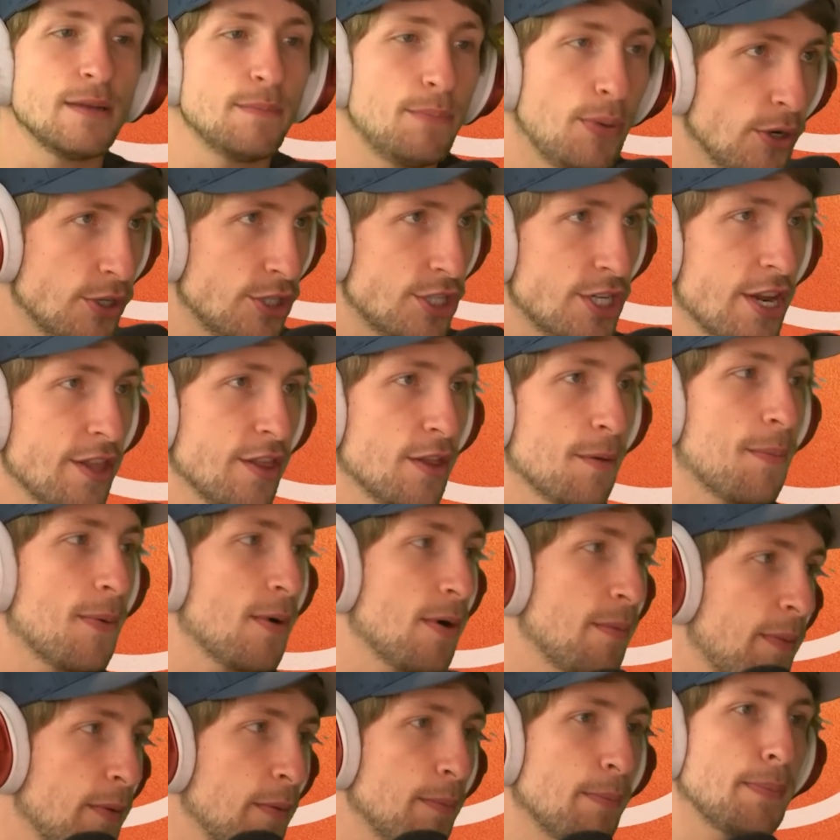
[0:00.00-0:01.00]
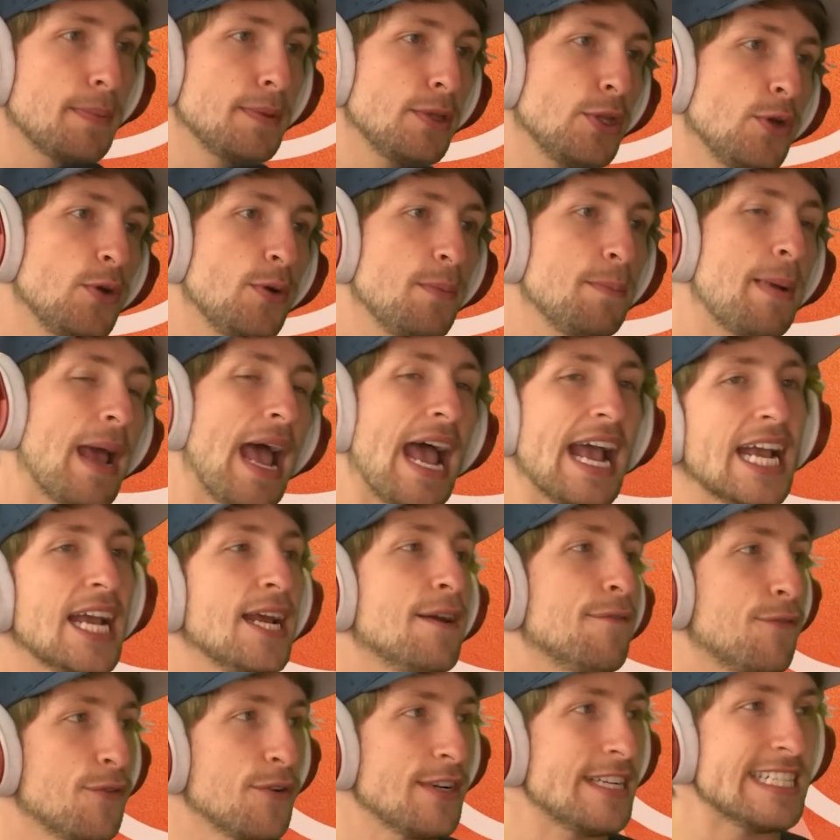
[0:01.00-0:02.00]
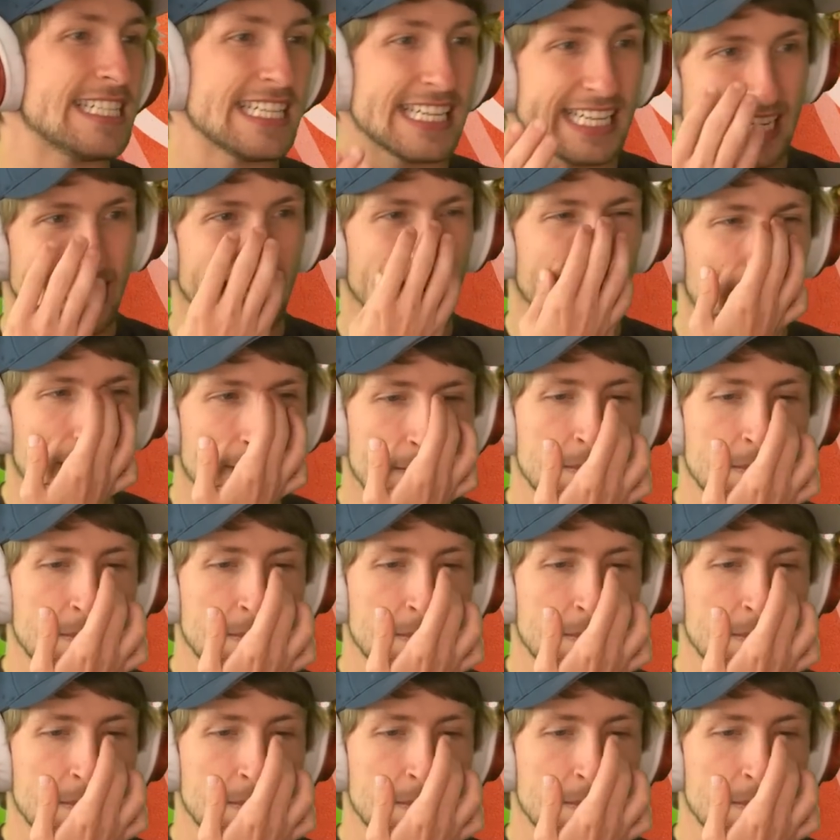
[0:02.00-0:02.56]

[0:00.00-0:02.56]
pushing the purple balloon back and freezing it.